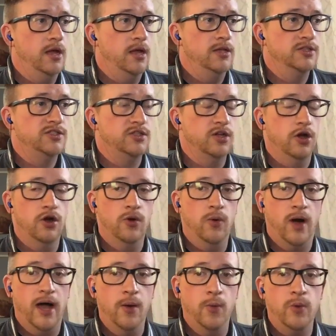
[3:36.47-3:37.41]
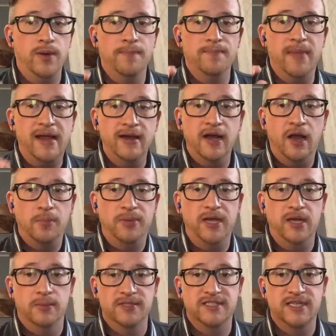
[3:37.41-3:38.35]
So we may not be
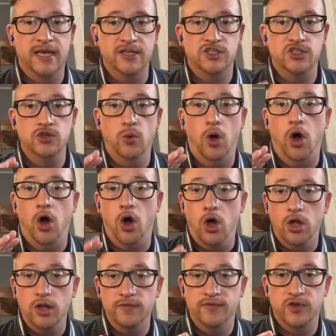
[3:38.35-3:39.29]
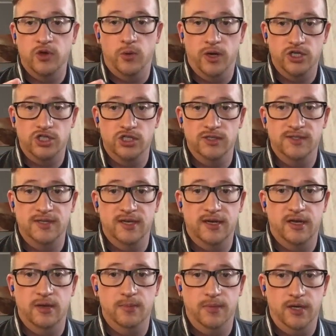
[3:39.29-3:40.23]
able to get to all of the questions
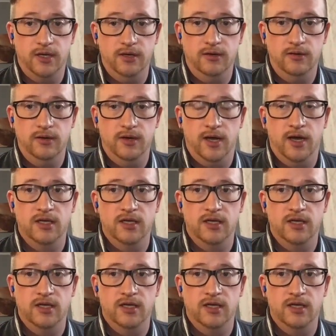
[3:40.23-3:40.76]
that come in,